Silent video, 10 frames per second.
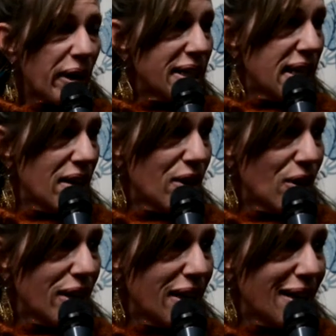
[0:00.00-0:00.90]

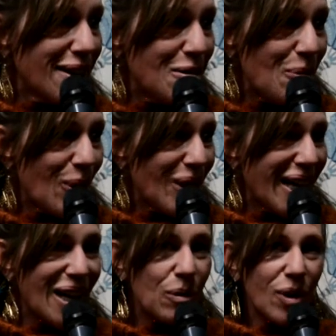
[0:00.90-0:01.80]
10:30 in the
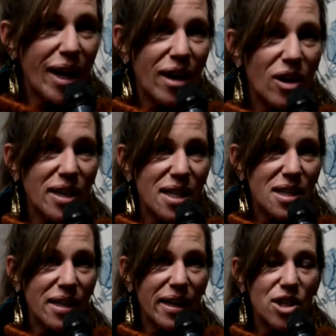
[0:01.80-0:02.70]
morning, we're at our
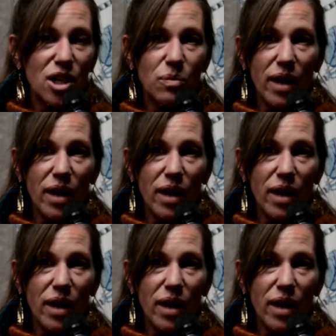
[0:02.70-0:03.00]
destination.